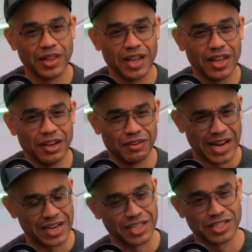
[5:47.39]
you know,
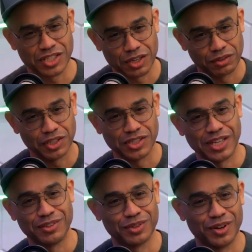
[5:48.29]
not necessarily
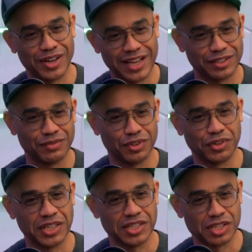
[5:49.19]
centered on active
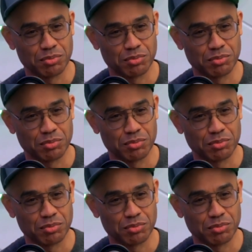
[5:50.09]
learning as an